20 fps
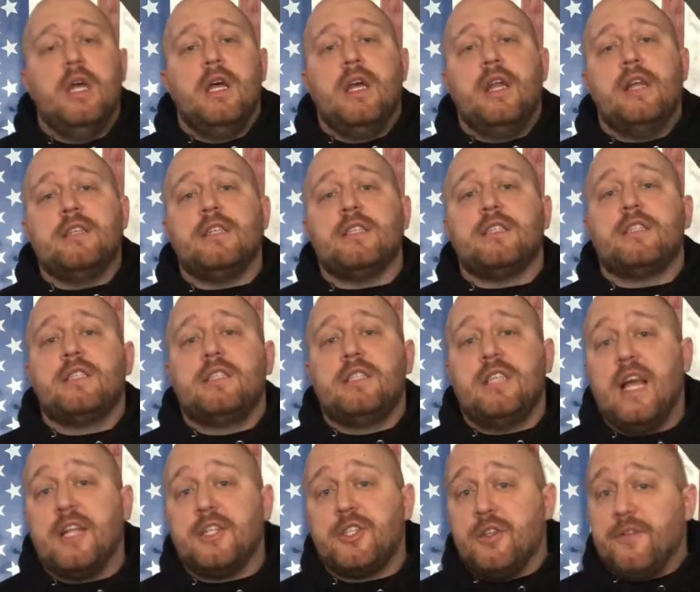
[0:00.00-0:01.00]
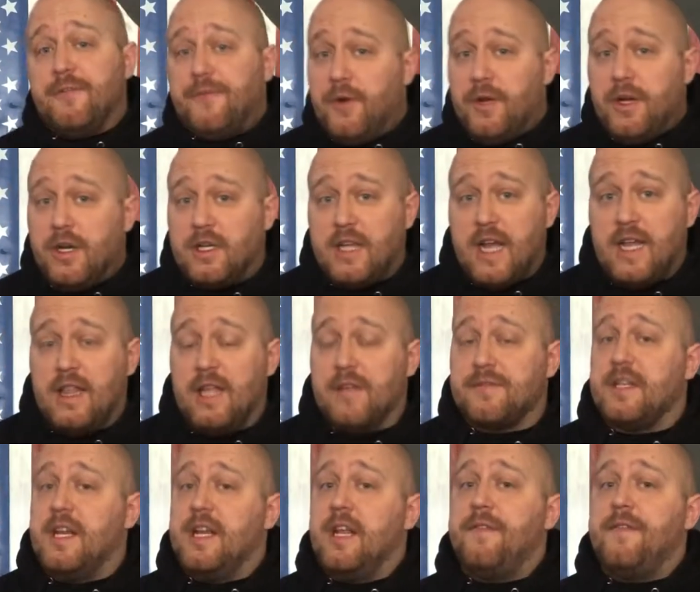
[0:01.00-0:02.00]
It is essential for your
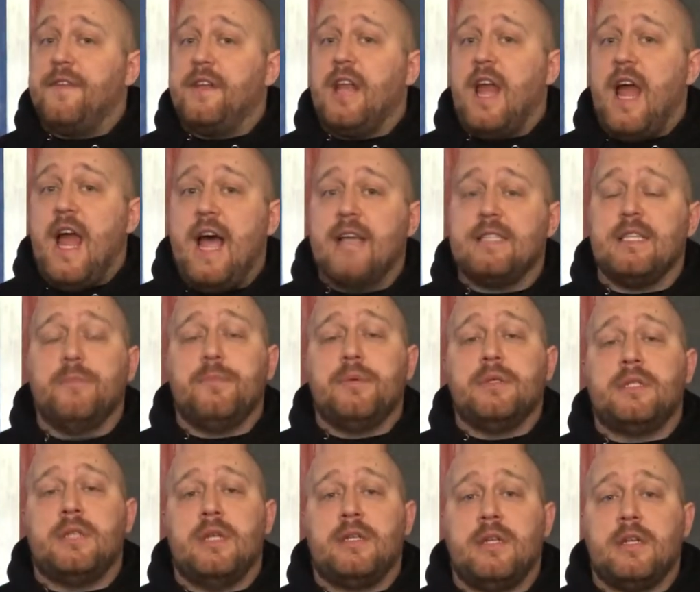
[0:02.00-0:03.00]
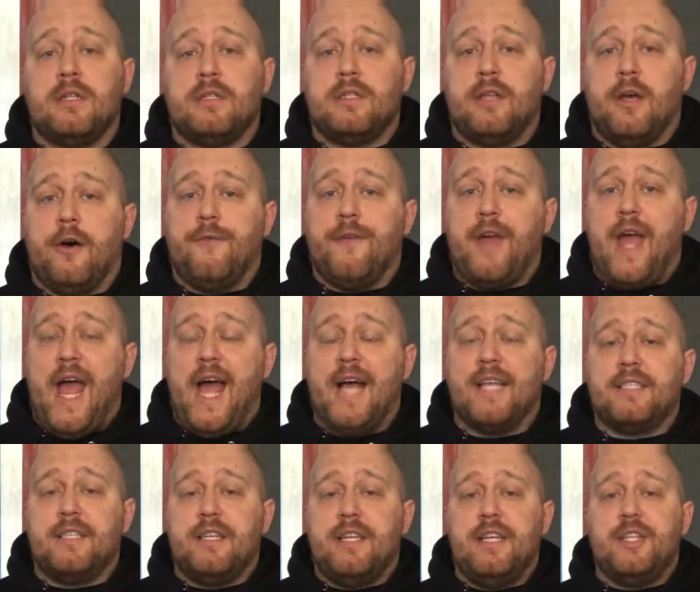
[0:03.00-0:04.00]
deadlifts, and if it hasn't presented itself
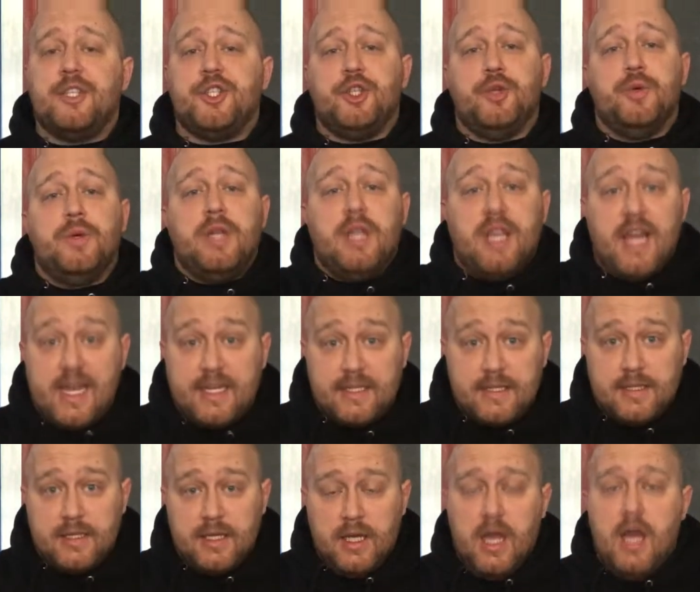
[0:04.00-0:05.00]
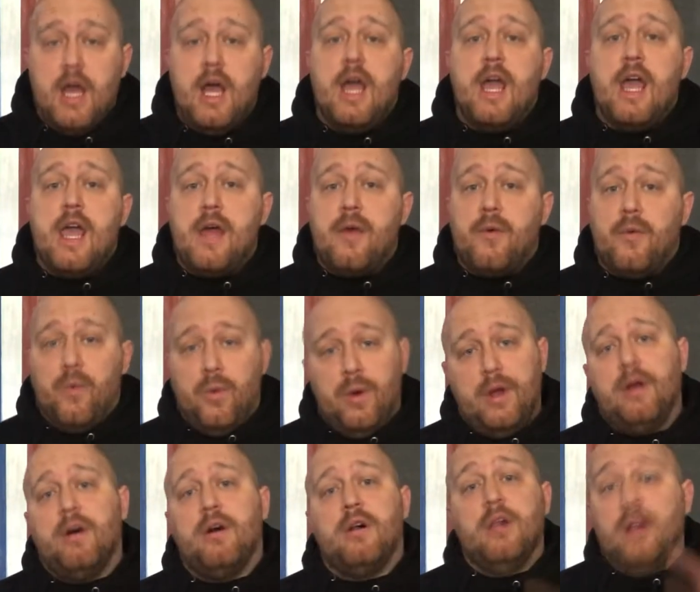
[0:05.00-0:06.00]
as an issue yet, it
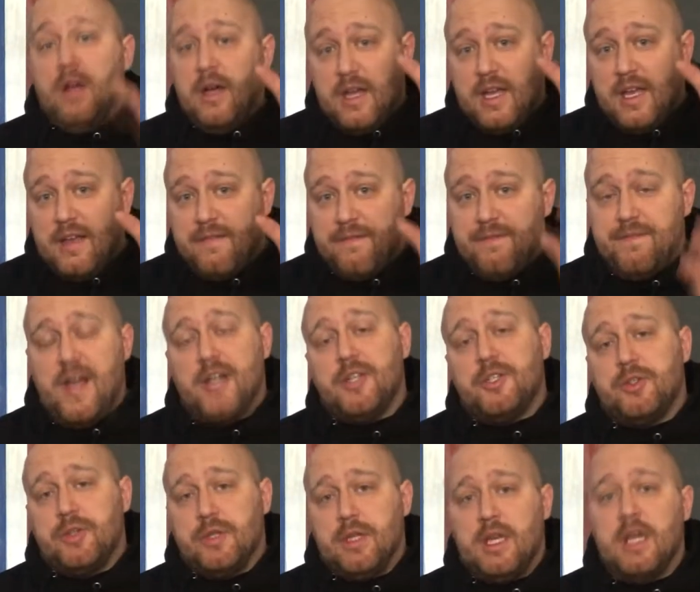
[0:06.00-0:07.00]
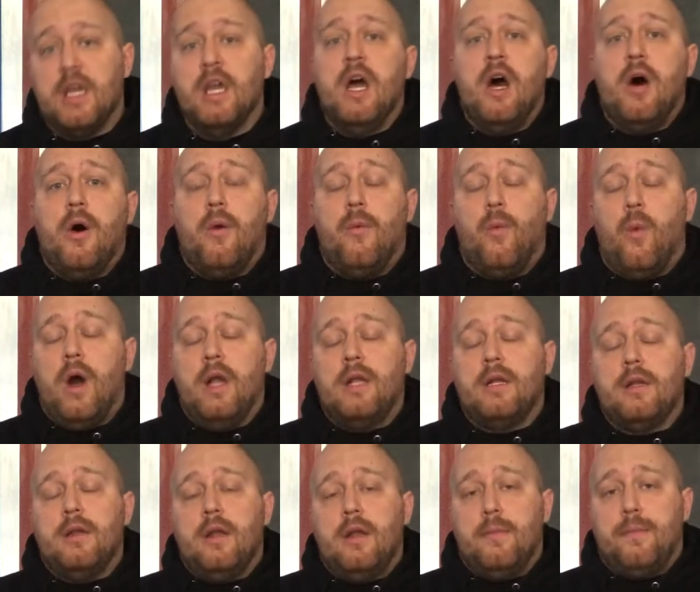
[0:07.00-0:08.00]
will eventually. At
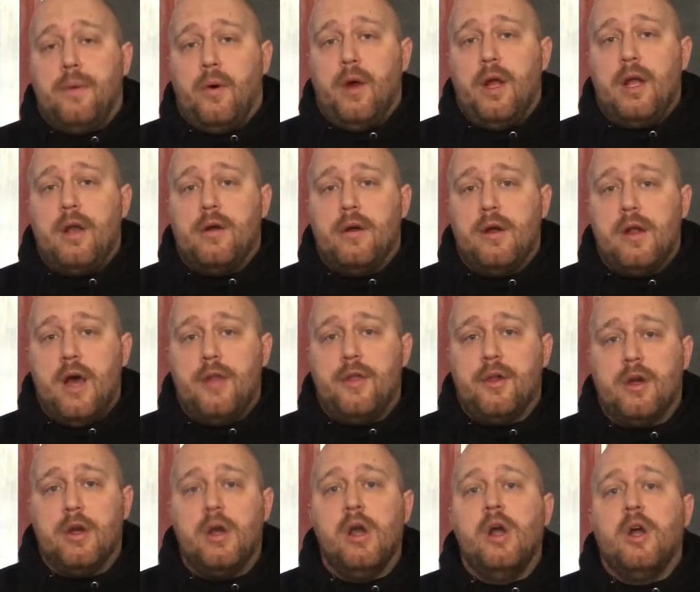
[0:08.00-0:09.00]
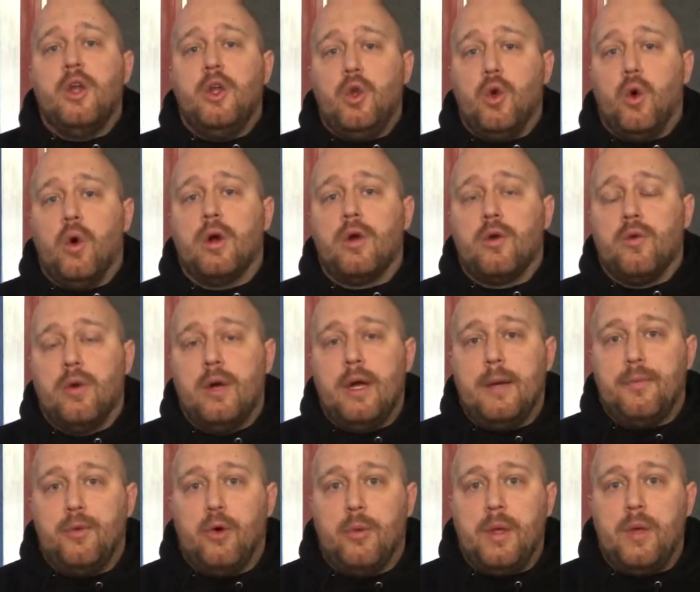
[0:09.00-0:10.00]
one point or another, your
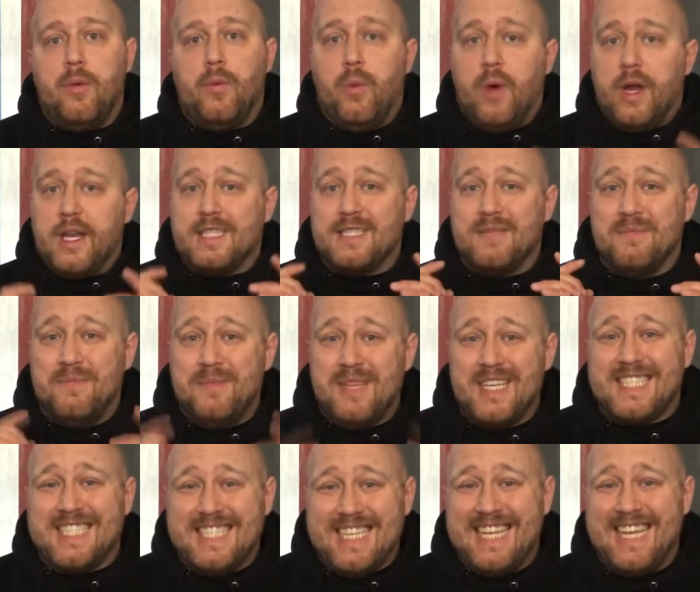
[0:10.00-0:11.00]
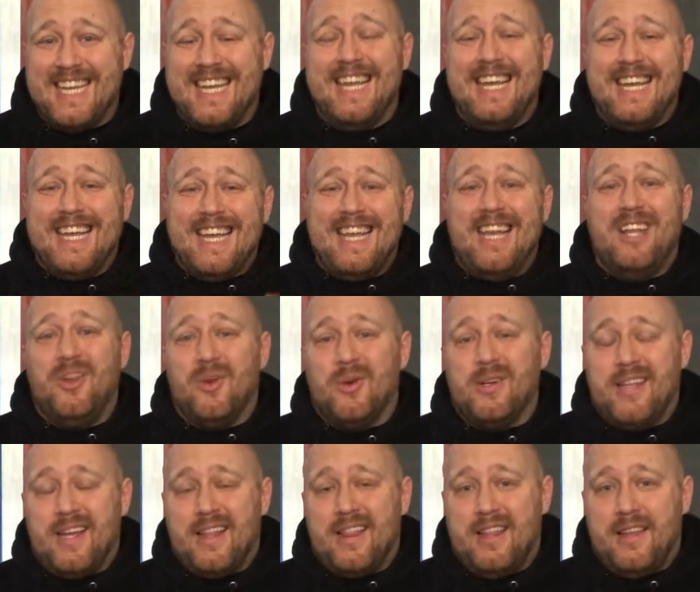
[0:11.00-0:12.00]
grip will be what is missing in your
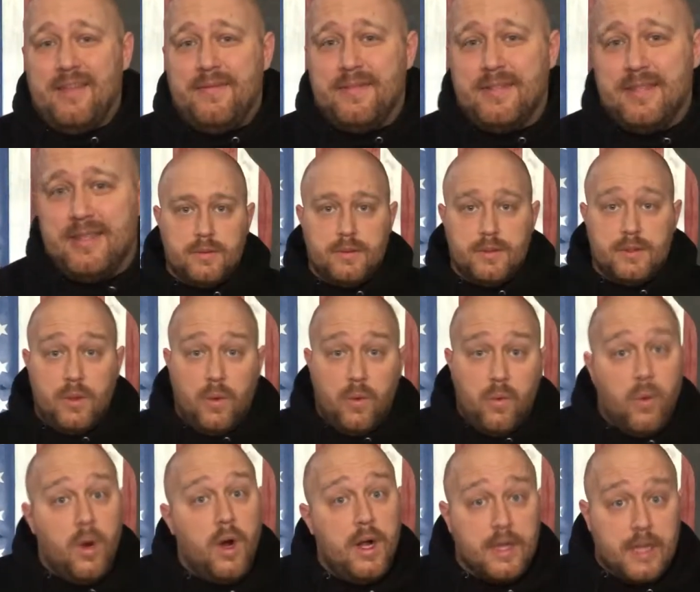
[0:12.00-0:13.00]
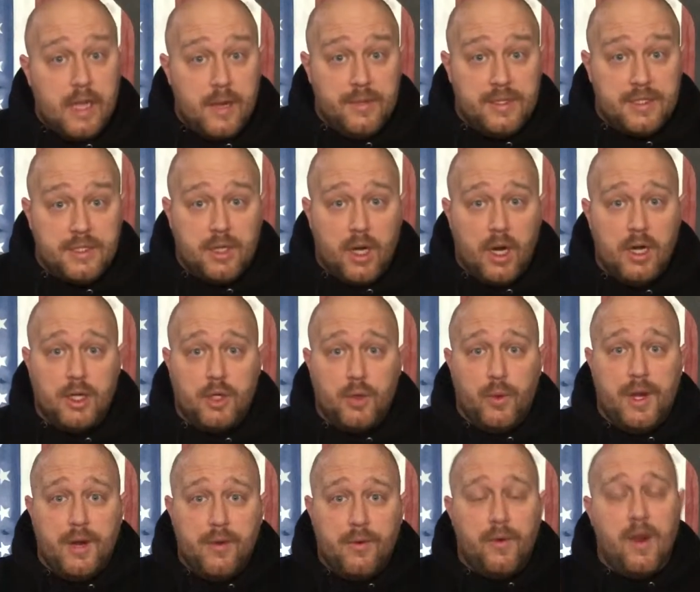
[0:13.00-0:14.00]
deadlift. So what can we start
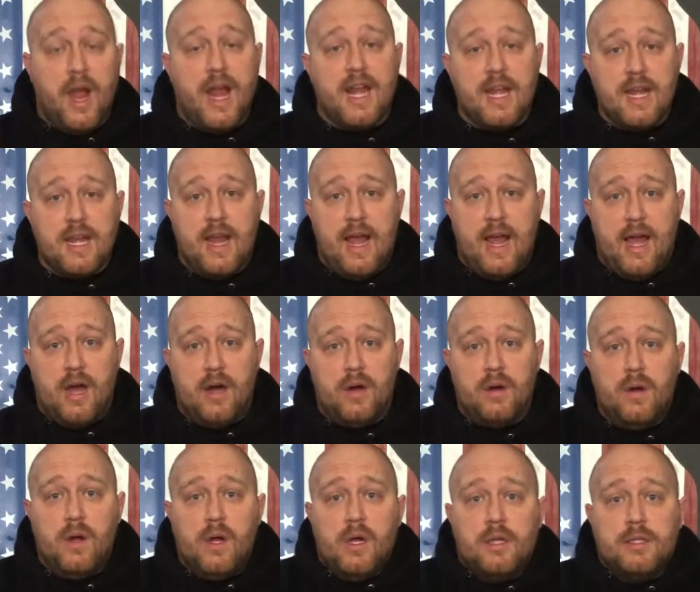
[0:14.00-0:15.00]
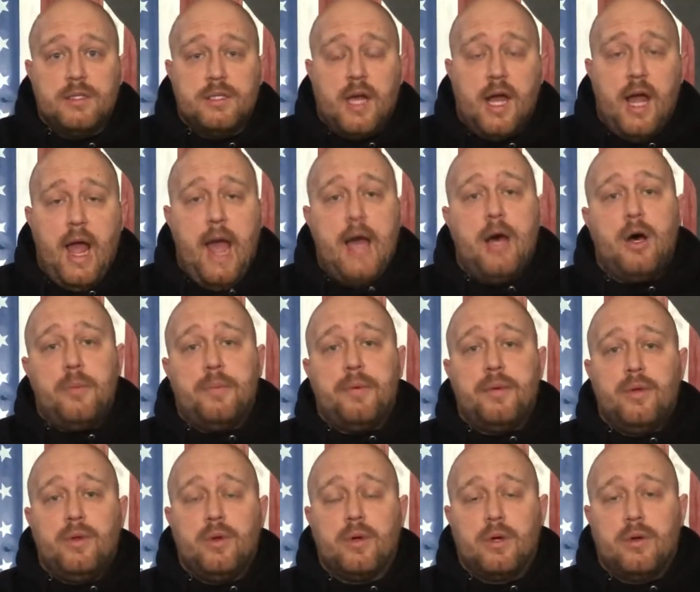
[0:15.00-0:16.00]
doing right now to
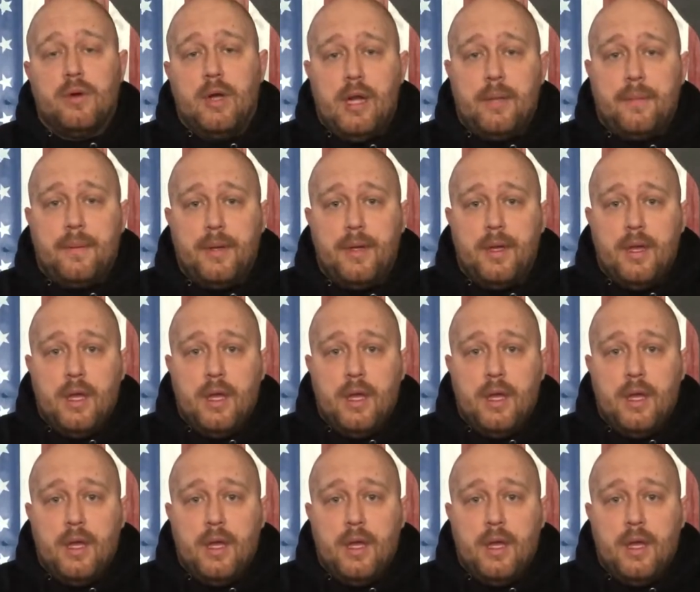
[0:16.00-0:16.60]
help your grip?